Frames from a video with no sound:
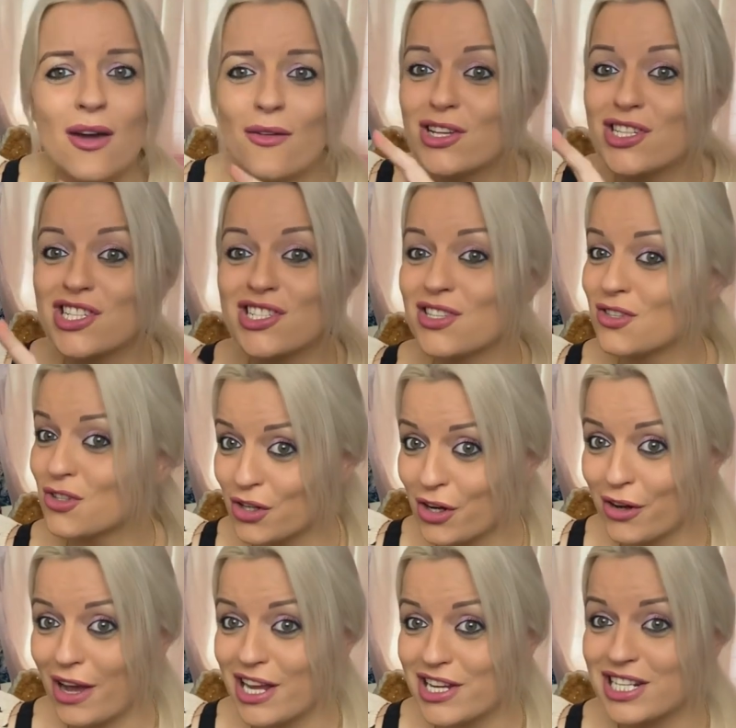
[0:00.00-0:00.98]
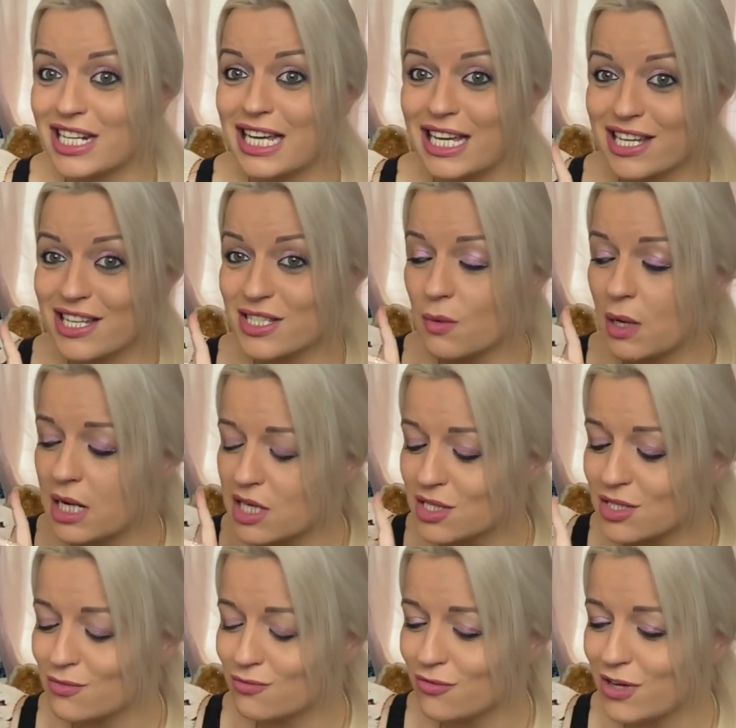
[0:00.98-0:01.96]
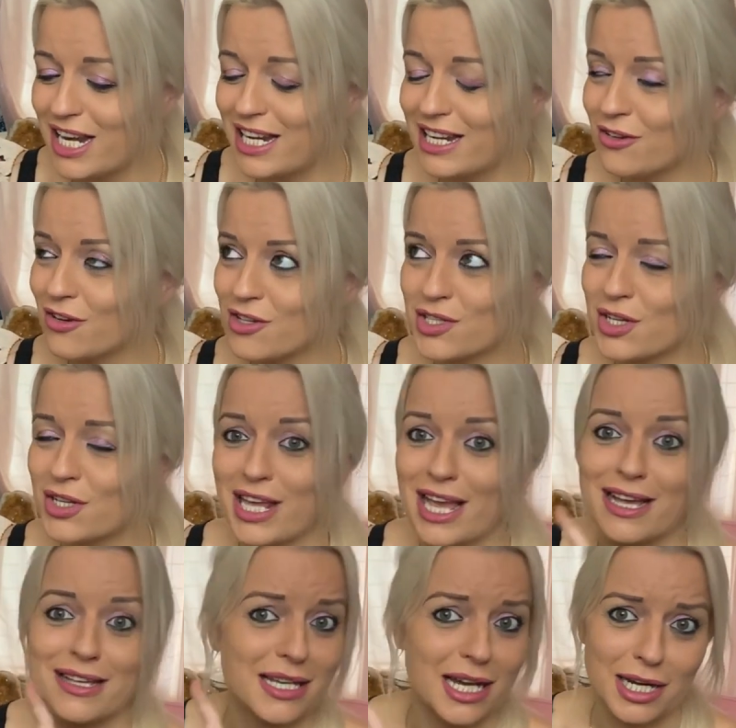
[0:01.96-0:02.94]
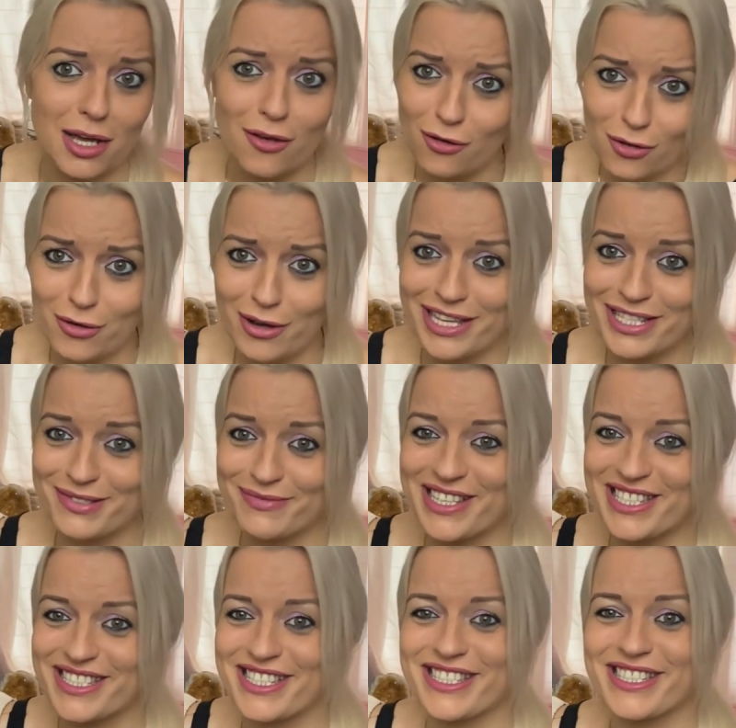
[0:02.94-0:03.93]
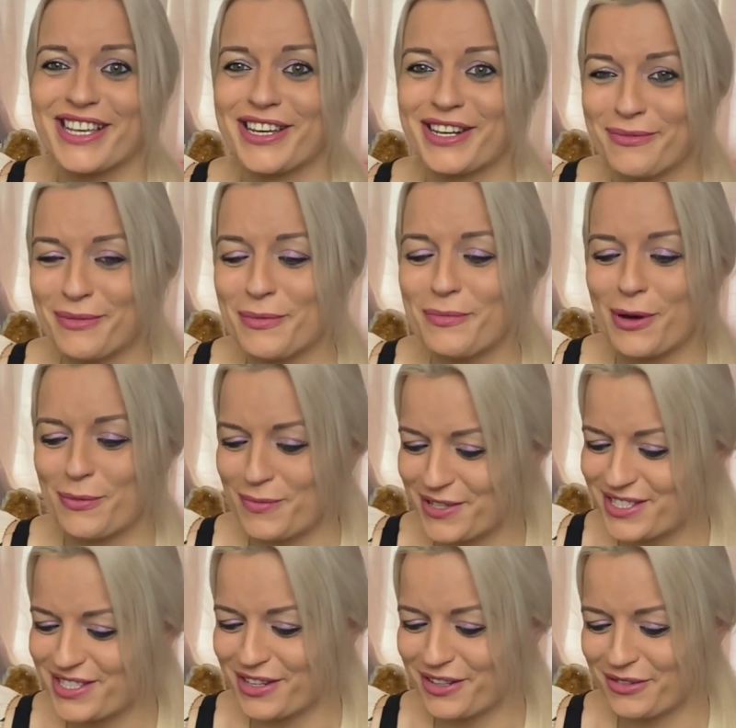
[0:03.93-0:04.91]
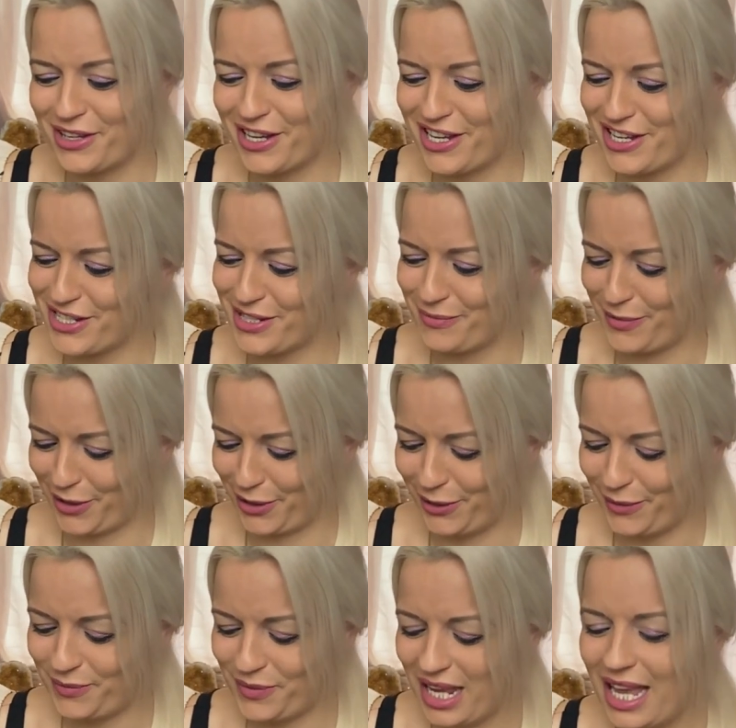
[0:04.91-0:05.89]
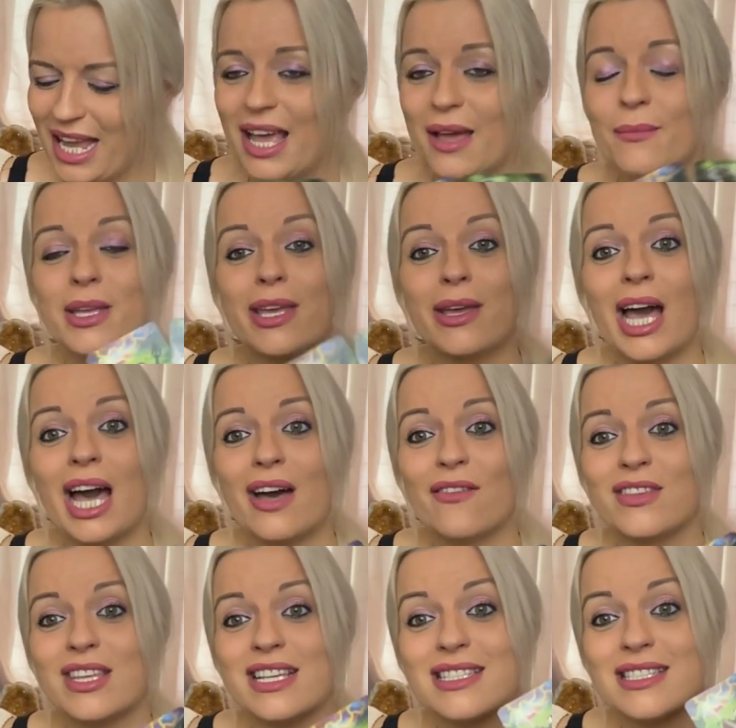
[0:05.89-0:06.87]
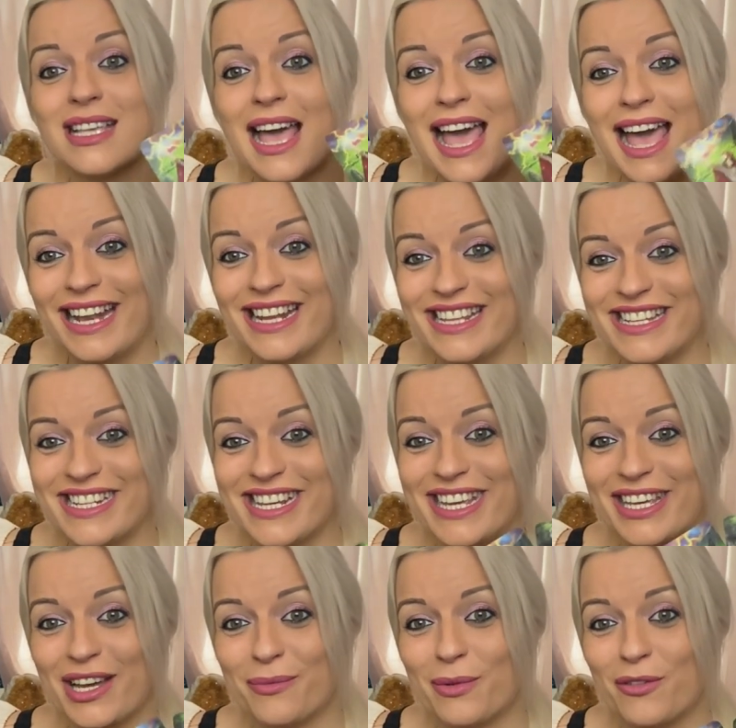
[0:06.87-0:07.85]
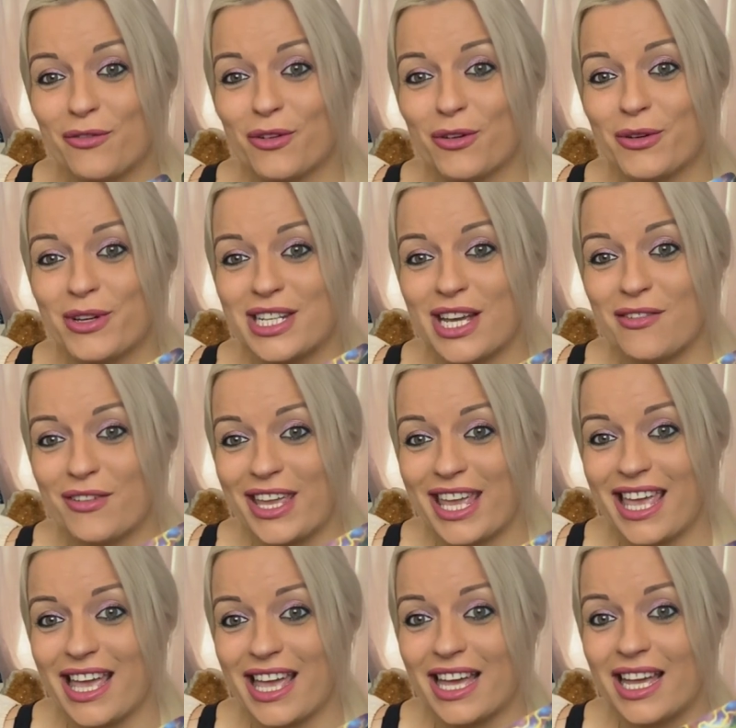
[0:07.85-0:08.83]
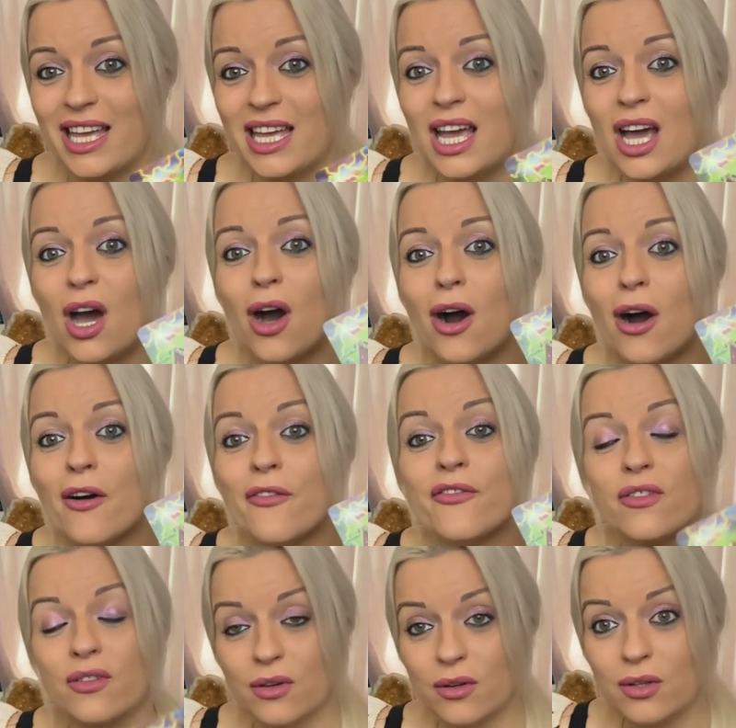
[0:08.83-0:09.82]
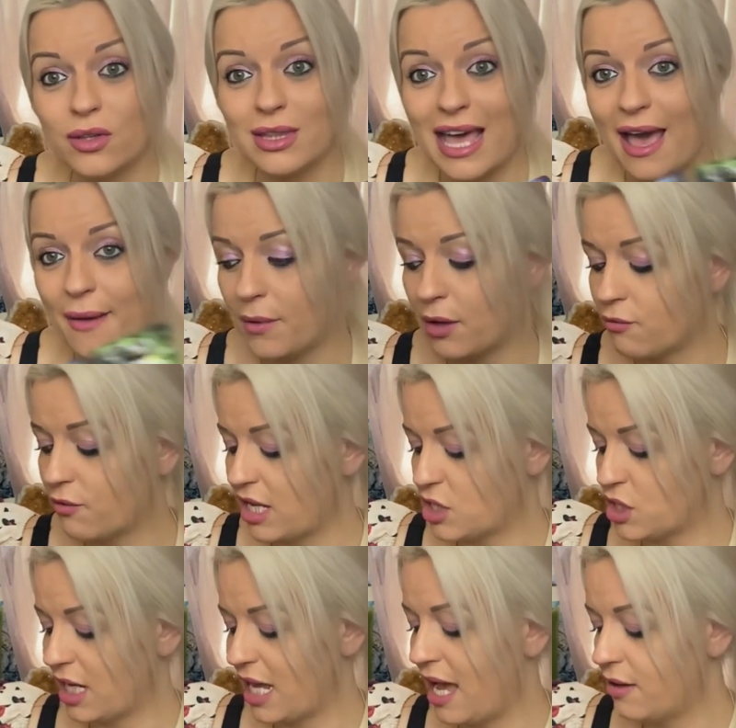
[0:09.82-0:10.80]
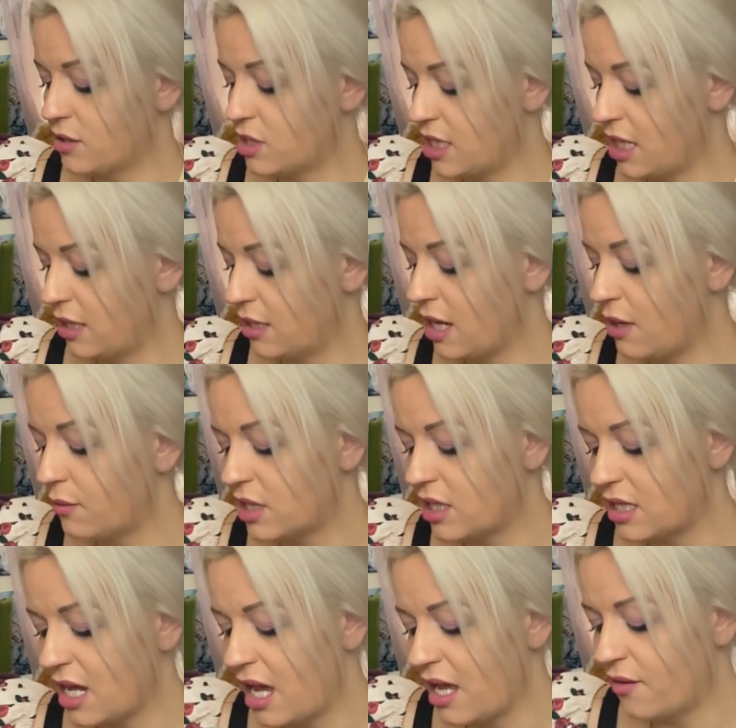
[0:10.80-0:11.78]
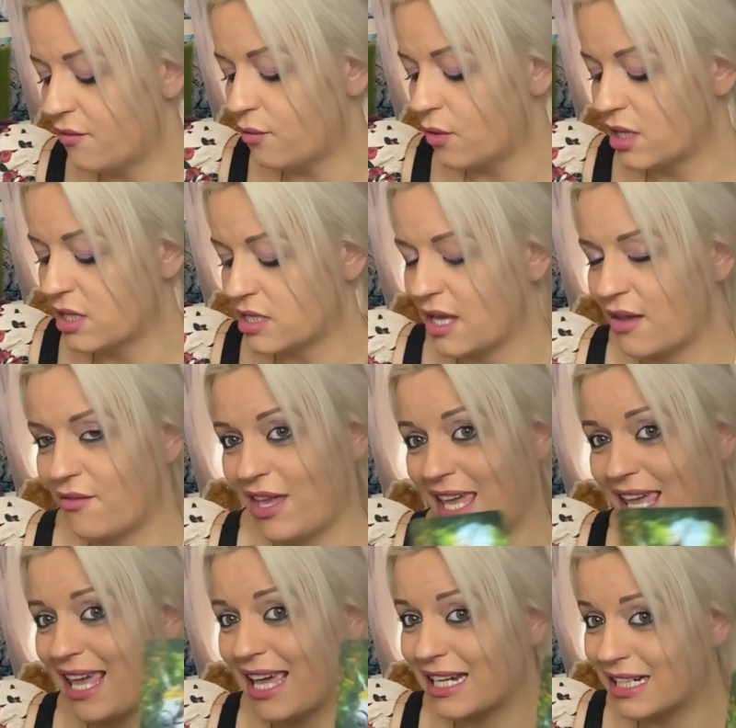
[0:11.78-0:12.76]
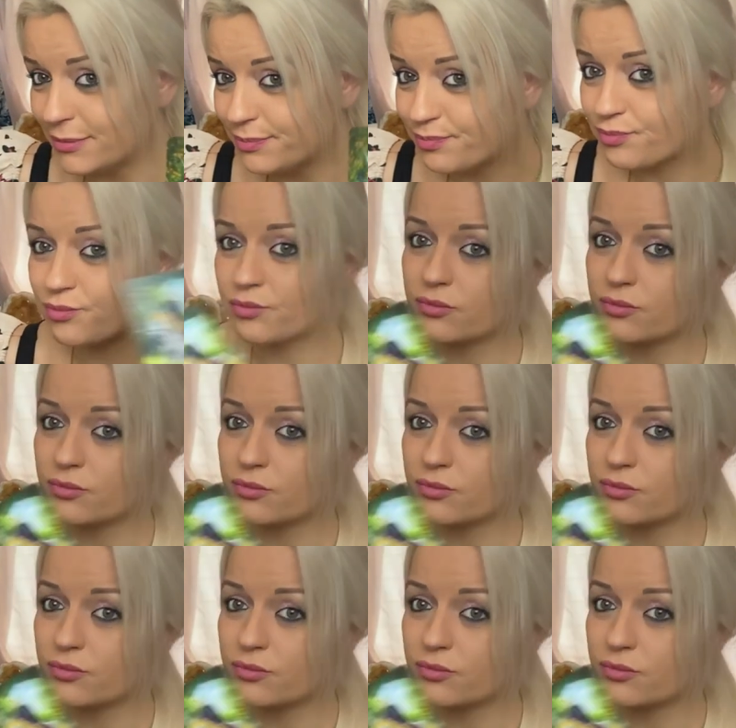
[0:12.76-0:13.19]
Which isn't true, actually, because when it's really not sunny outside, I always miss the sun. I'm a proper sun worshipper. But you have this energy coming forward over here of them reaching out to you. Now, with the Knight of Wands over here,